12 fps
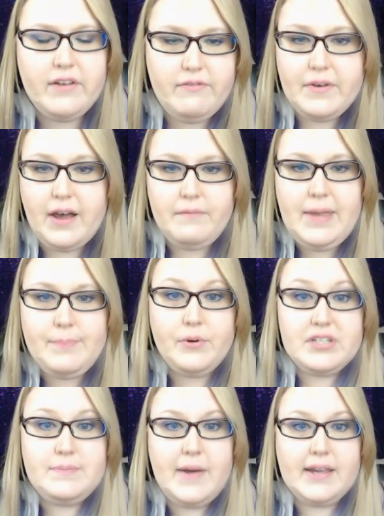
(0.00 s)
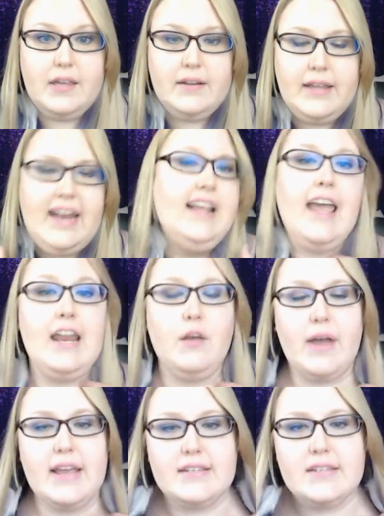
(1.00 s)
of people speculating,
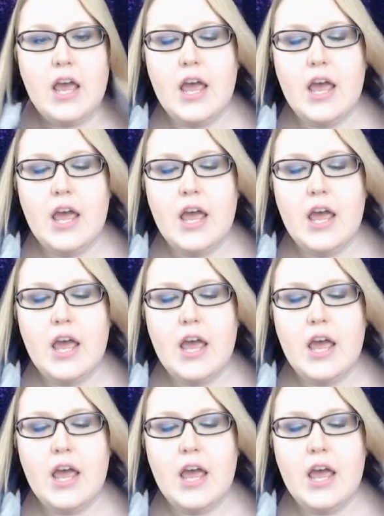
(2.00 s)
anyways.